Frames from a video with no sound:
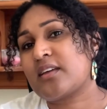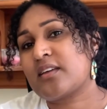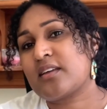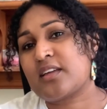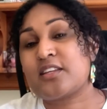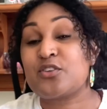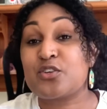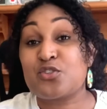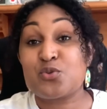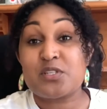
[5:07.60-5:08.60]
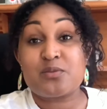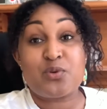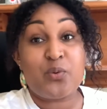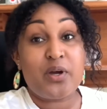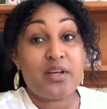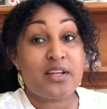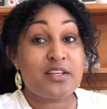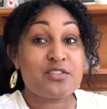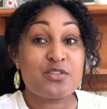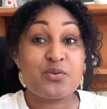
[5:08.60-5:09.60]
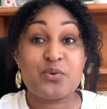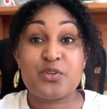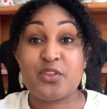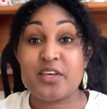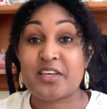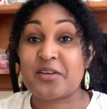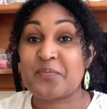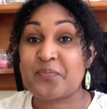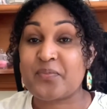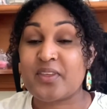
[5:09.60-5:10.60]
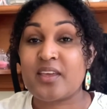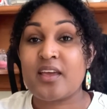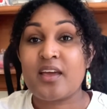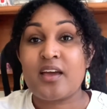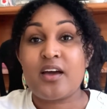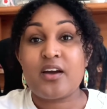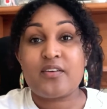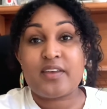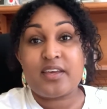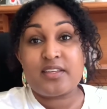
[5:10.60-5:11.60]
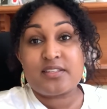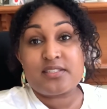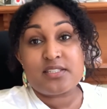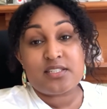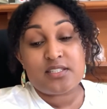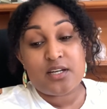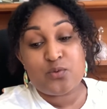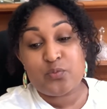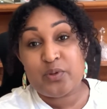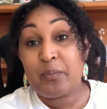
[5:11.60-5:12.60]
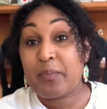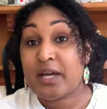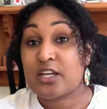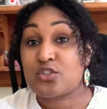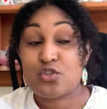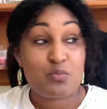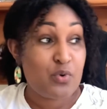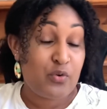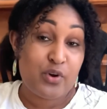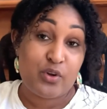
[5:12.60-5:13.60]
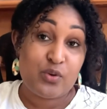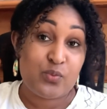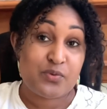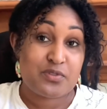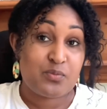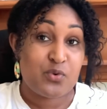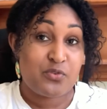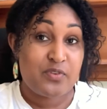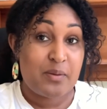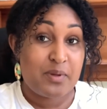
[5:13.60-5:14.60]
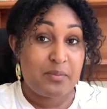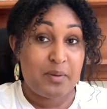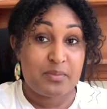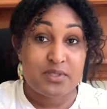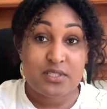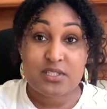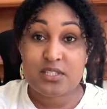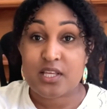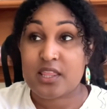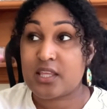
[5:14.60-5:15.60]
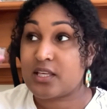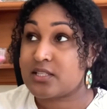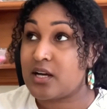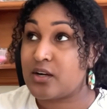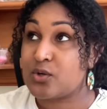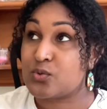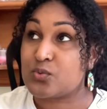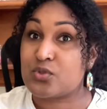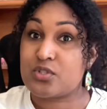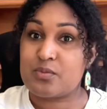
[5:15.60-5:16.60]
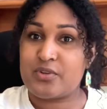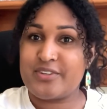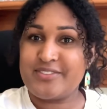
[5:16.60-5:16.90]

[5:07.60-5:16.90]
And then you can tweet some of your work and let us know what you think. Okay, Year 6, I will be back tomorrow with some more family members. I think it's uncles tomorrow.